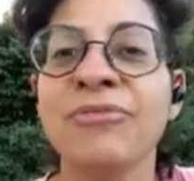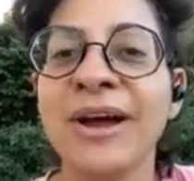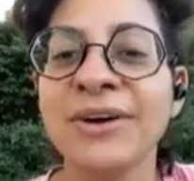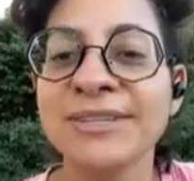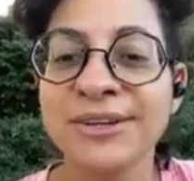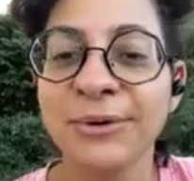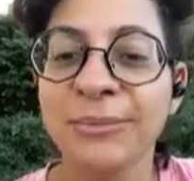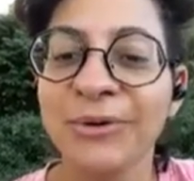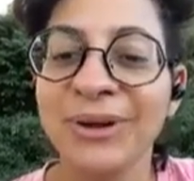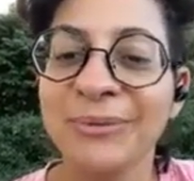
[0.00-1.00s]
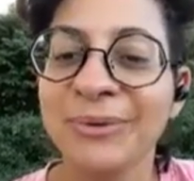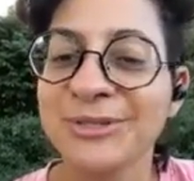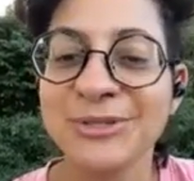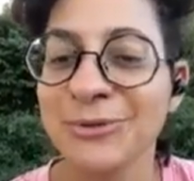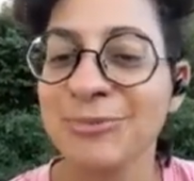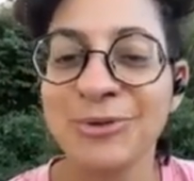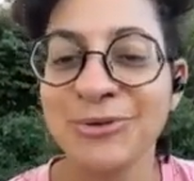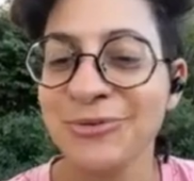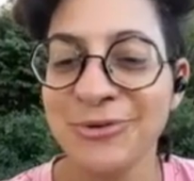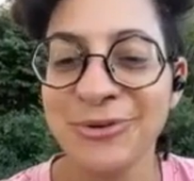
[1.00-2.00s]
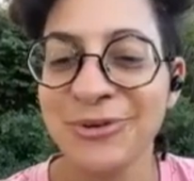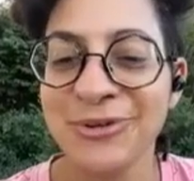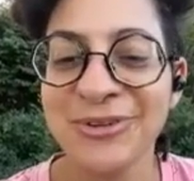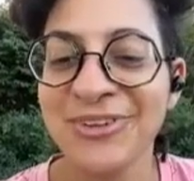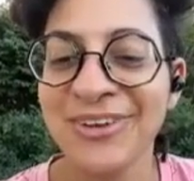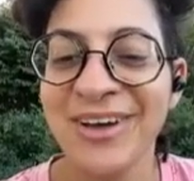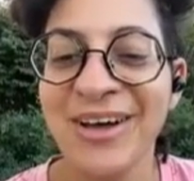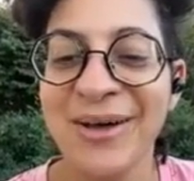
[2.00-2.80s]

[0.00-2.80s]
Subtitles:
The fire ceremony was so beautiful.